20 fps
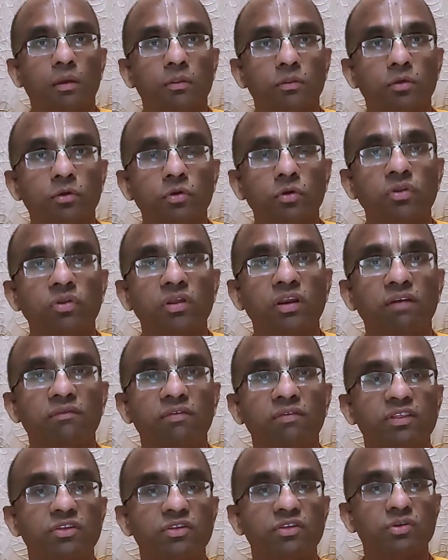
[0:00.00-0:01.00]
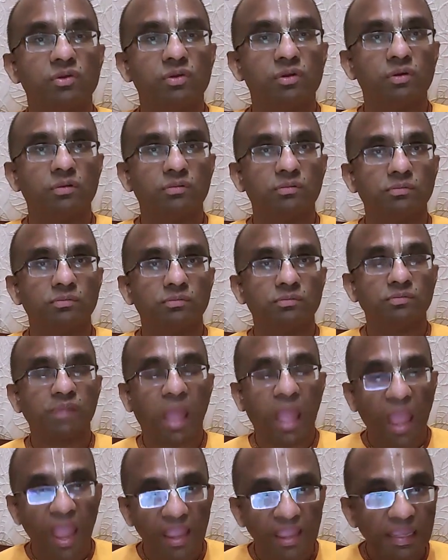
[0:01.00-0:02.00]
Duryodhana with
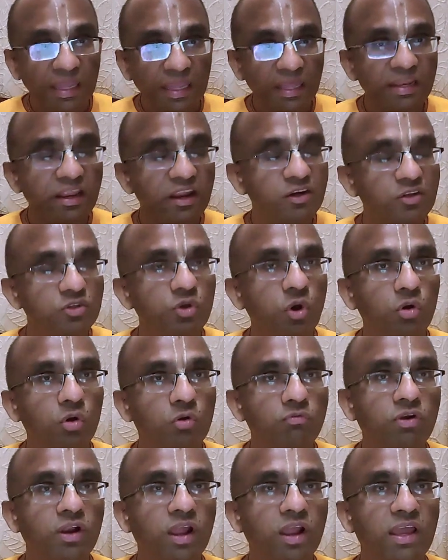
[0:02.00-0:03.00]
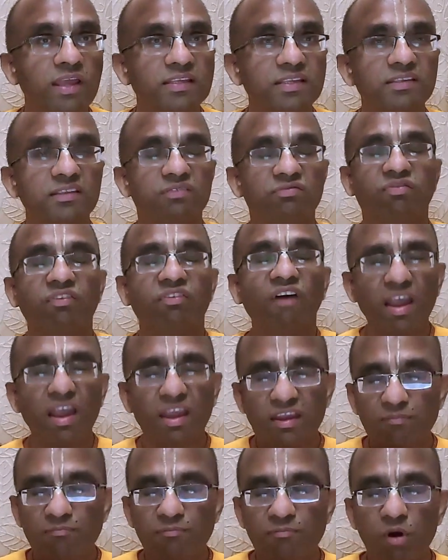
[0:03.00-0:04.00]
angry and sorrowful eyes. He says,
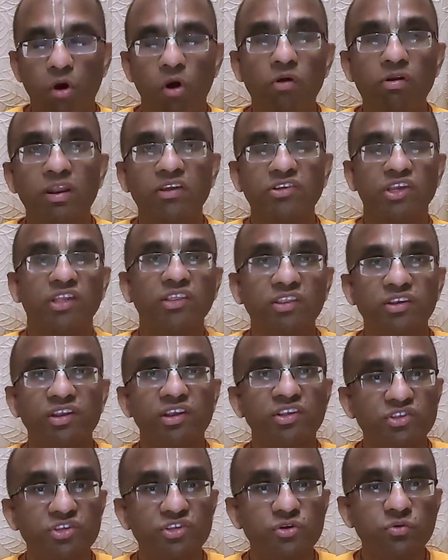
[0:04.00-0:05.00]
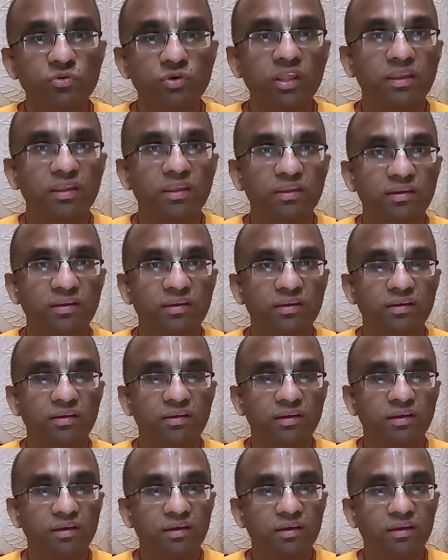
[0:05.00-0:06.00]
Fie upon a Kshatriya's duty.
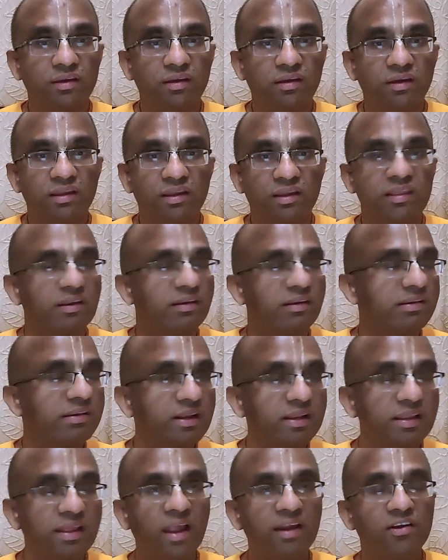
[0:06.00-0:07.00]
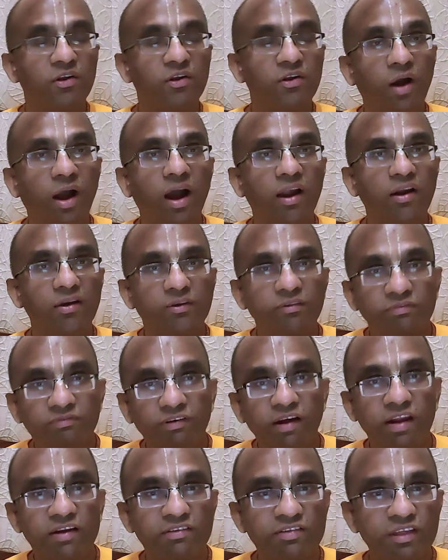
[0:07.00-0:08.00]
He really had no heart to
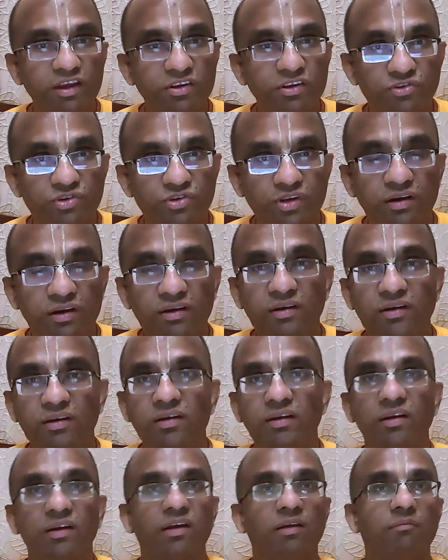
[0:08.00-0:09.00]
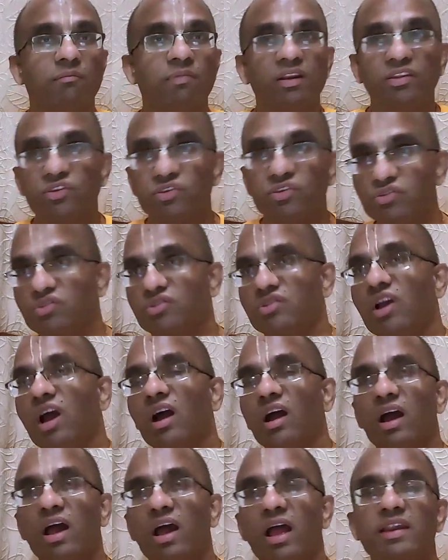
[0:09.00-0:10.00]
fight with Arjuna. He
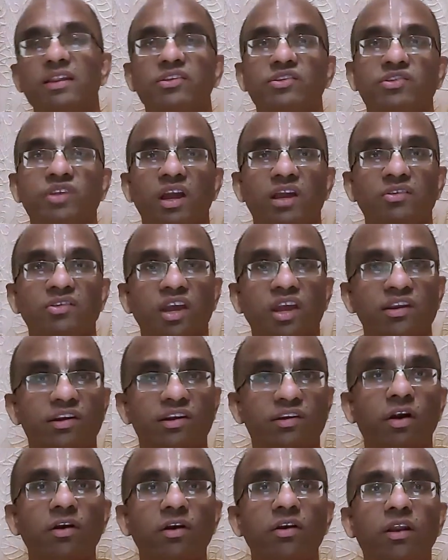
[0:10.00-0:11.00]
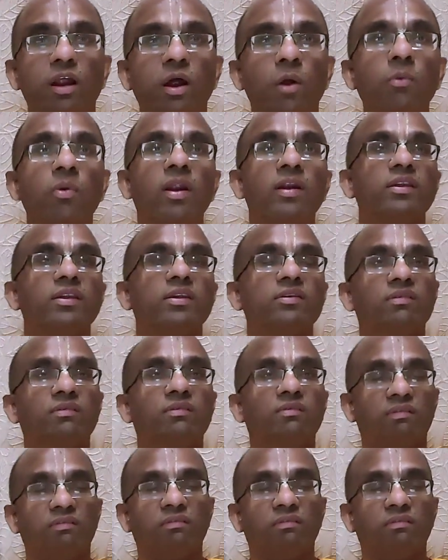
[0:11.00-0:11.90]
had his turn around and he